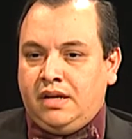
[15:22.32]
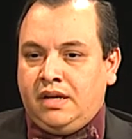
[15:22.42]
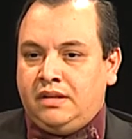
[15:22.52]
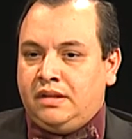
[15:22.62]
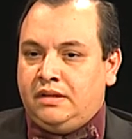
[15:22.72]

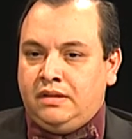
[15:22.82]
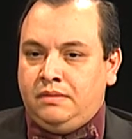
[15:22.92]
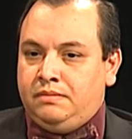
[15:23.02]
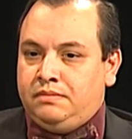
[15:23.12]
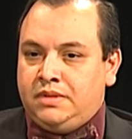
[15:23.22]
and
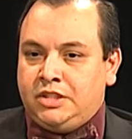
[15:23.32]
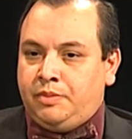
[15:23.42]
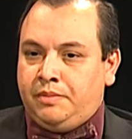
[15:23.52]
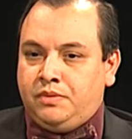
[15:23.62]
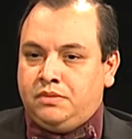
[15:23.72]
these
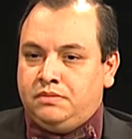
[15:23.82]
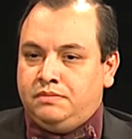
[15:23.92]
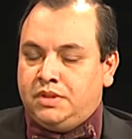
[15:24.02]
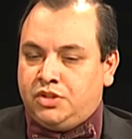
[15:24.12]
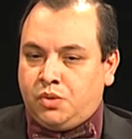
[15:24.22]
people,
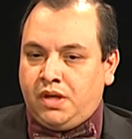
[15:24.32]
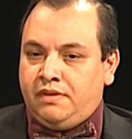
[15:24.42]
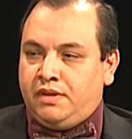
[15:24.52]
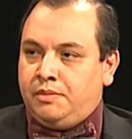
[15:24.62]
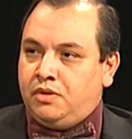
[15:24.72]
majority
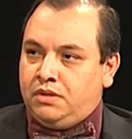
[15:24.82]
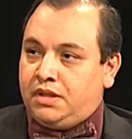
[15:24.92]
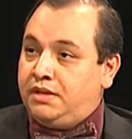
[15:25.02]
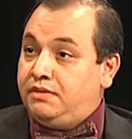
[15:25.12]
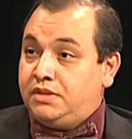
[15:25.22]
of them are
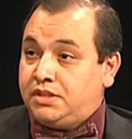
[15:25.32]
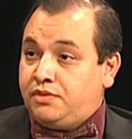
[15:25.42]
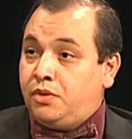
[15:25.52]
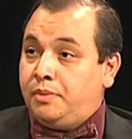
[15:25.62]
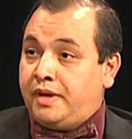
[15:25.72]
looking just
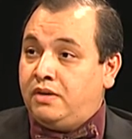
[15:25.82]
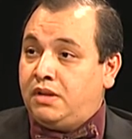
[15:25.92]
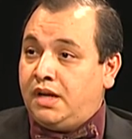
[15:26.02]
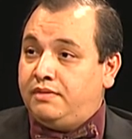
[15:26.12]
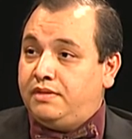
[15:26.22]
for a better
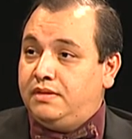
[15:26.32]
life.